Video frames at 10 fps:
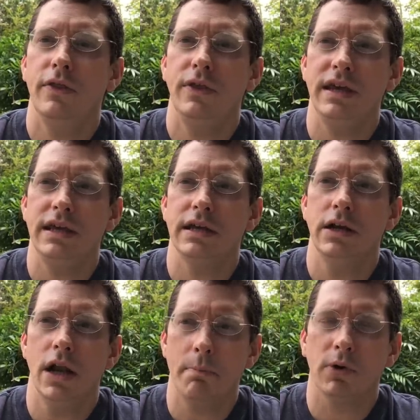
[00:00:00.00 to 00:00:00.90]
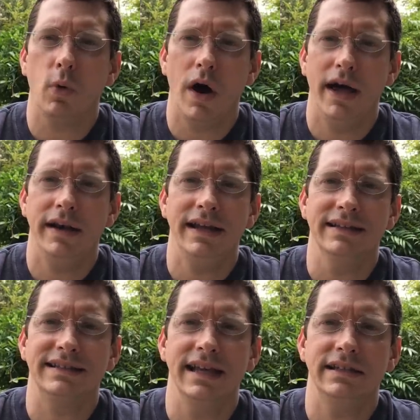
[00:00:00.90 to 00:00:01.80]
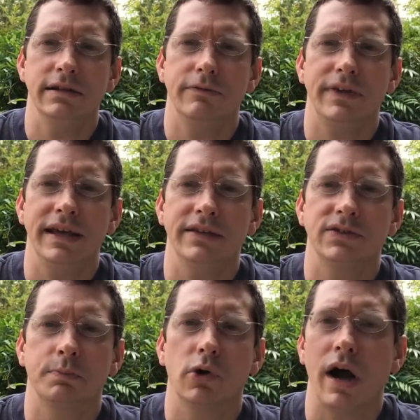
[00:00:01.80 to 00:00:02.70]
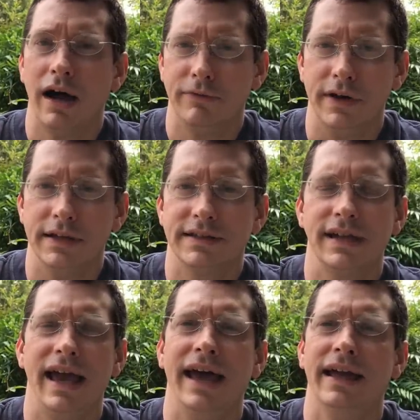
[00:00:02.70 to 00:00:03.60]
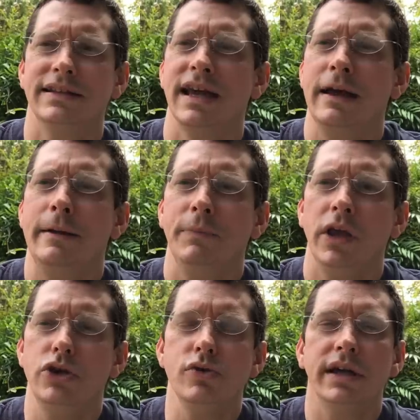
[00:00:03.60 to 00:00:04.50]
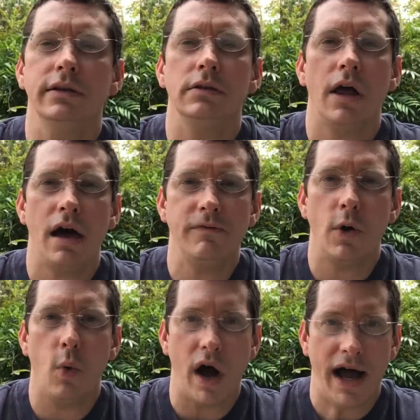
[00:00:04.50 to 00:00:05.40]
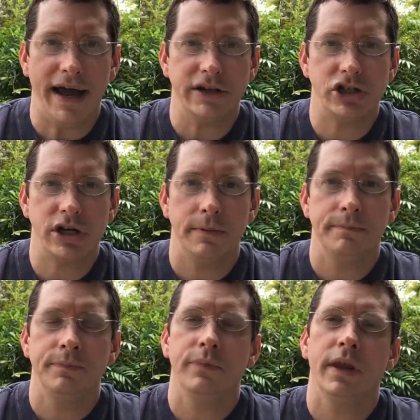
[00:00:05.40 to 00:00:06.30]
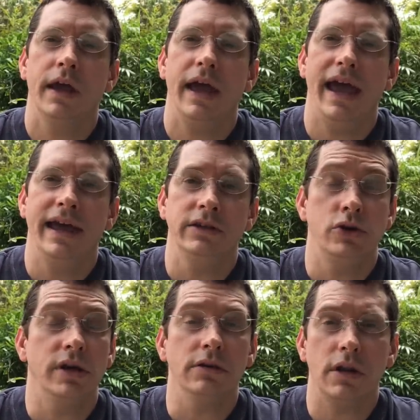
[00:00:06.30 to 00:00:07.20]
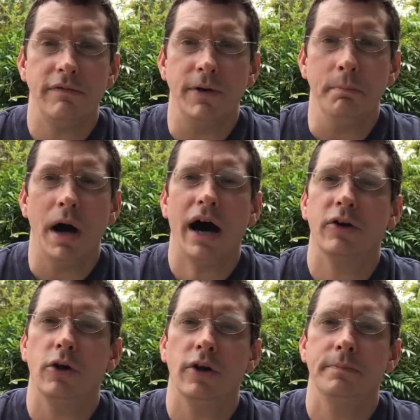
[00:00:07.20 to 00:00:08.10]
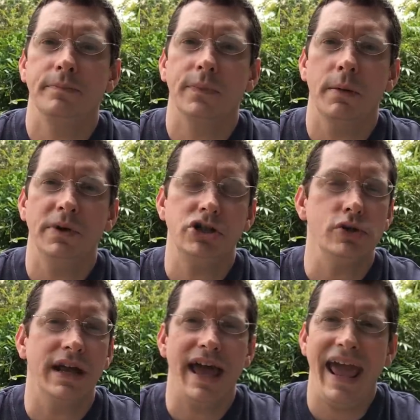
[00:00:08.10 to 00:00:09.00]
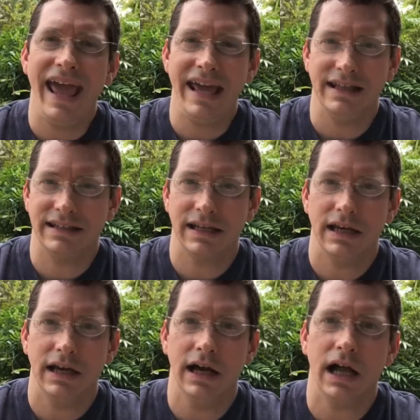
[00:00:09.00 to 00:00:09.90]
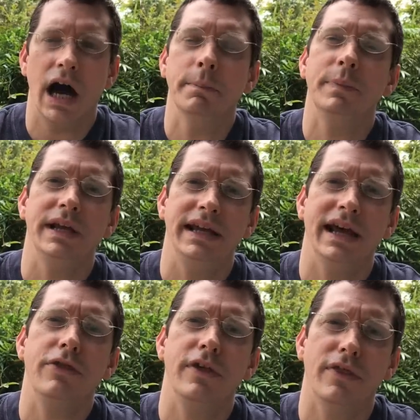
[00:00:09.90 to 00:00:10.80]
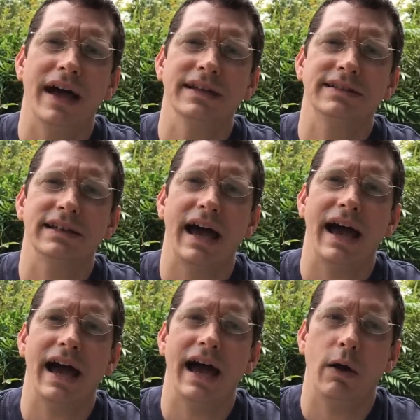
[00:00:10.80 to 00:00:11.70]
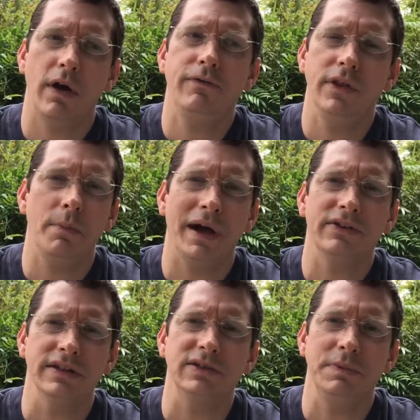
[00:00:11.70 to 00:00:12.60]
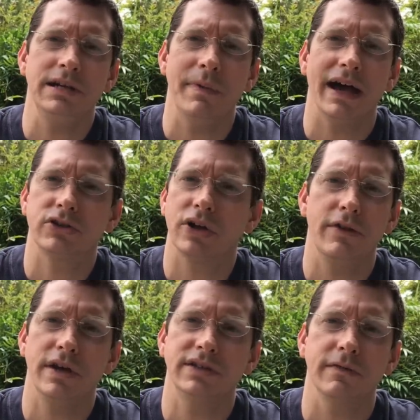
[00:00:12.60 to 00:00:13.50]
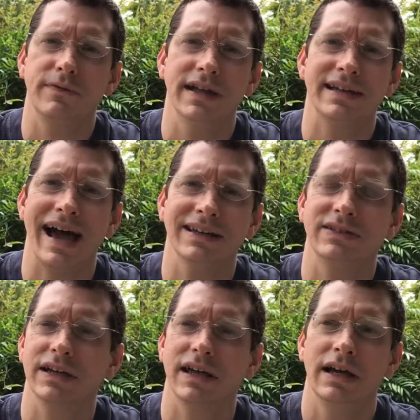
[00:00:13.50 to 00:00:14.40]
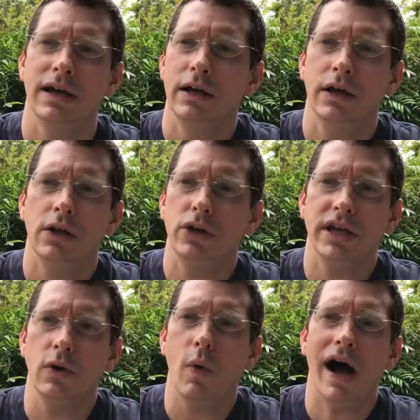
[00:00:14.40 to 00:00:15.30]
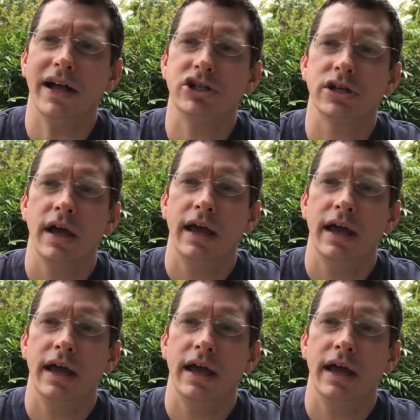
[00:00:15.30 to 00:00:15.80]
the number one incentive is profit. And you can love a watch and you can love a model, but you can hate a company. And I think that's how I feel about the Speedmaster. I think it's a fantastic looking watch.